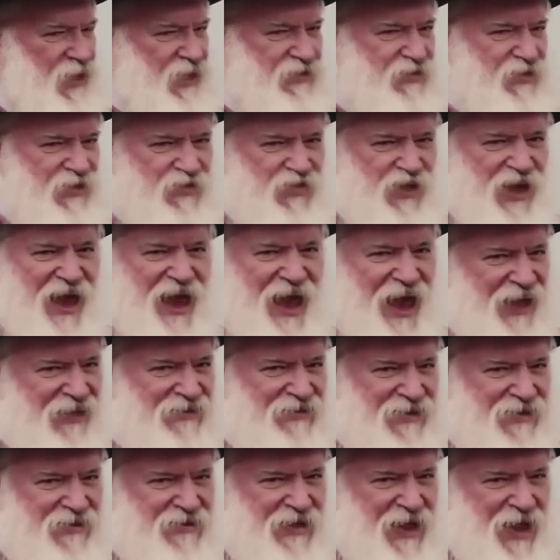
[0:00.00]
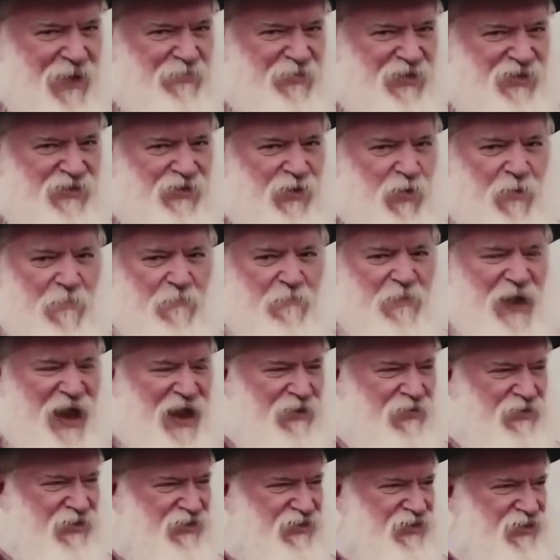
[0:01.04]
It's such a handicap. It's so
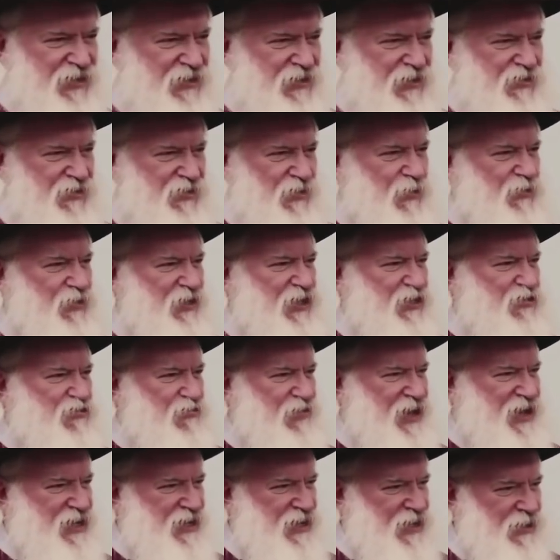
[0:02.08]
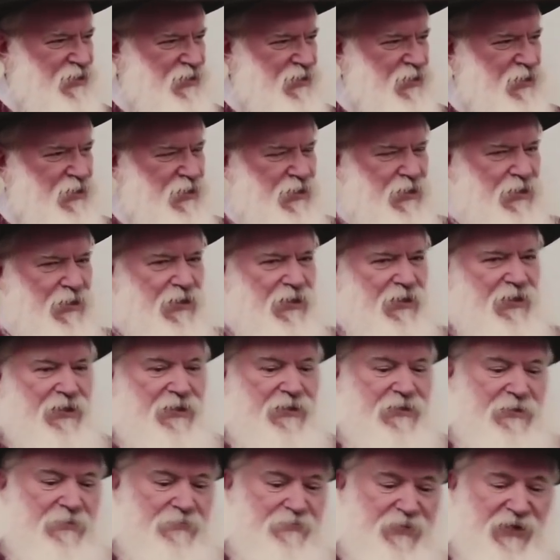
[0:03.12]
embarrassing. It's so degrading.
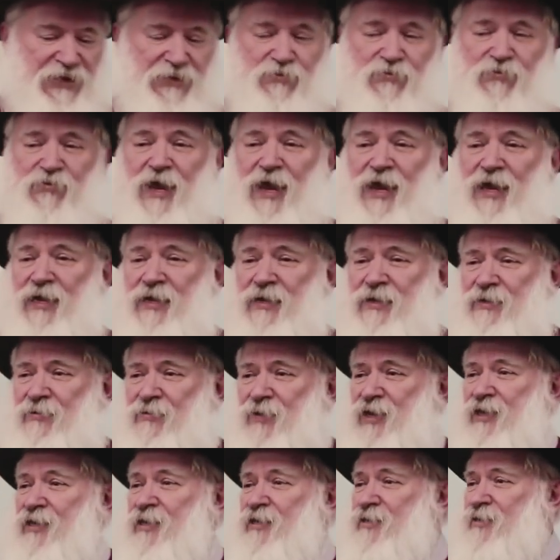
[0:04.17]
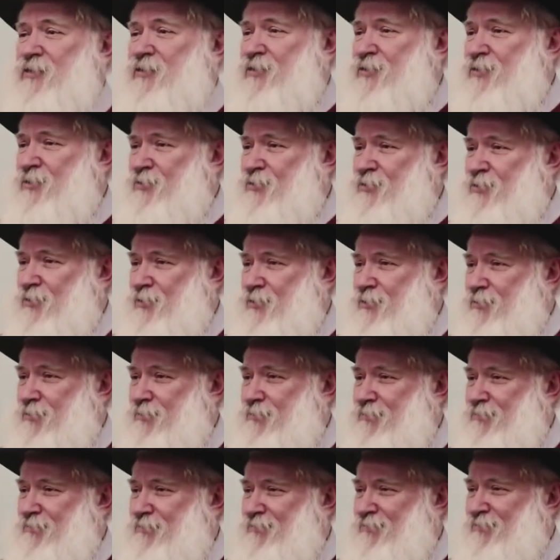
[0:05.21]
But what can you do?
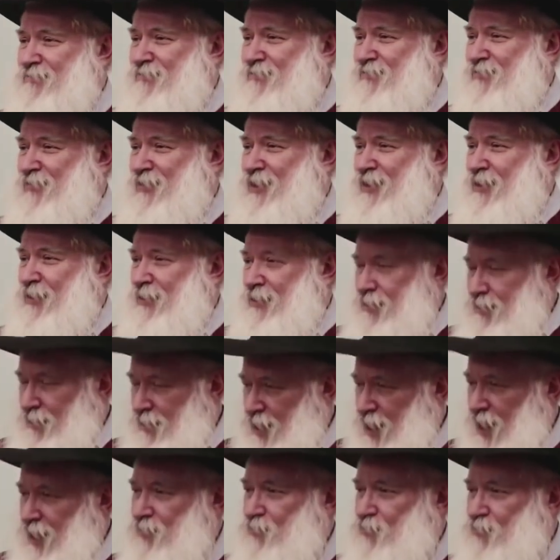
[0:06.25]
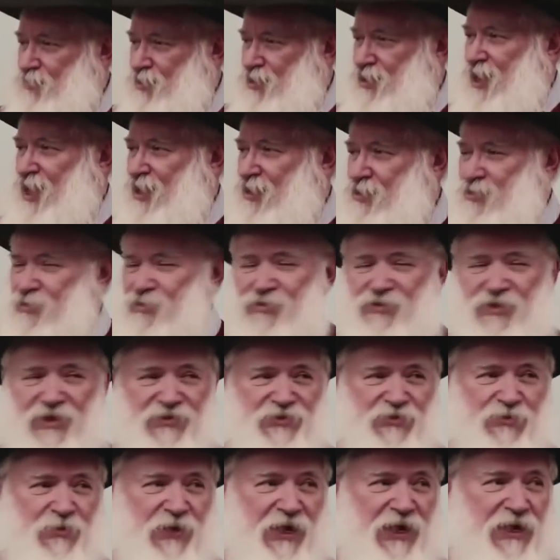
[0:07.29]
God created you
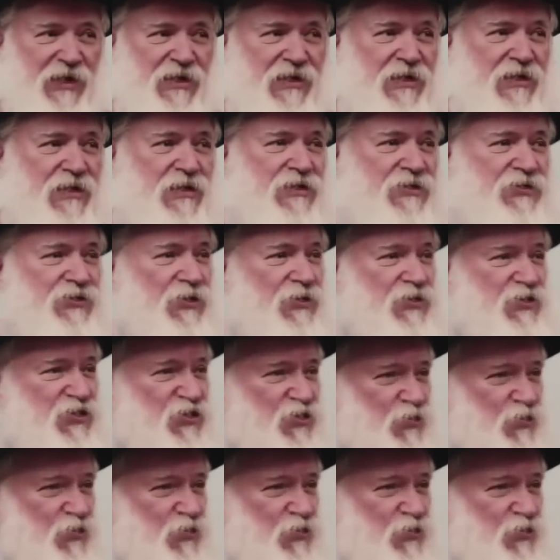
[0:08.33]
this way, so